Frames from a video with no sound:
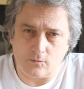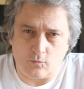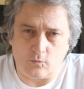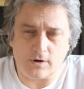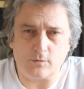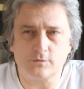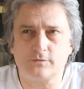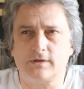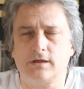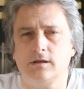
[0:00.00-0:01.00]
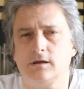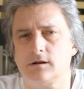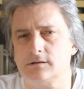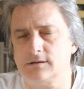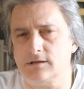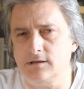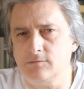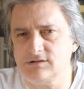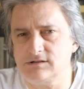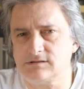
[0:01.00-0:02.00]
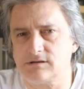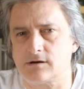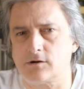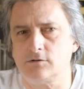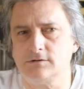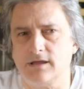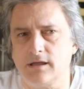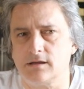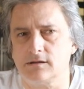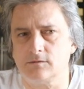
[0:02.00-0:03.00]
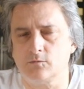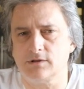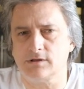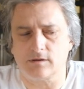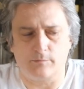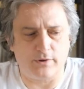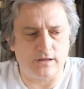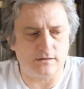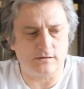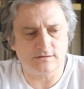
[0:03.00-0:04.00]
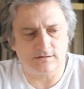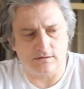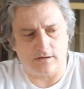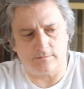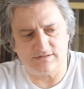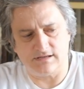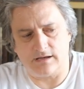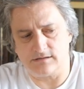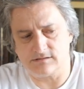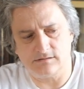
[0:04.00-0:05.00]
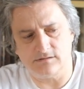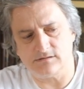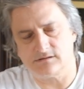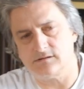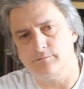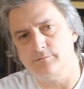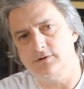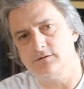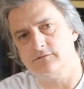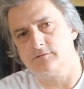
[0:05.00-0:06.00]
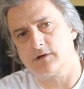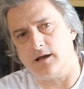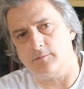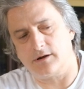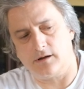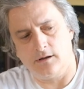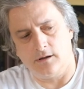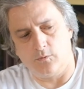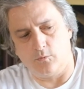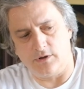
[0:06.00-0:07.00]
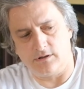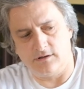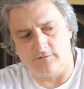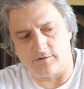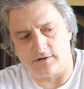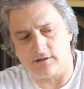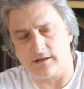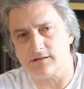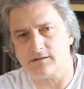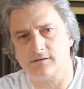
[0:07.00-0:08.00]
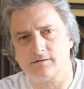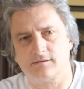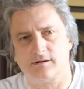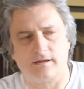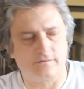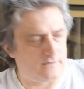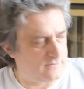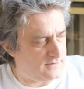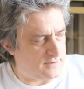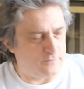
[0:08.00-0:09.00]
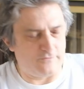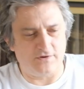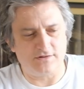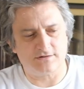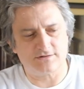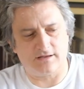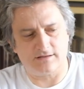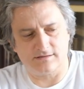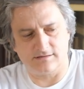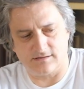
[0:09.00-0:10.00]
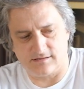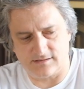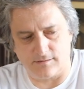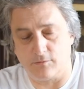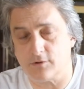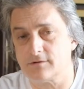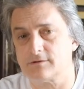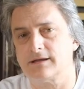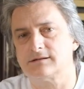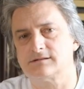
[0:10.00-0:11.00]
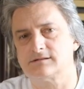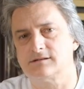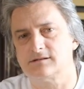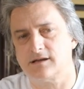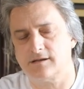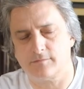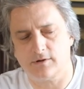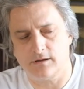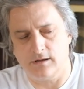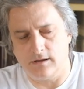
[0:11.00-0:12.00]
What I want to say here, the images are all taken with the PentaxMz-s, this beautiful camera with different lenses, some vintage lenses and some modern lenses that I'm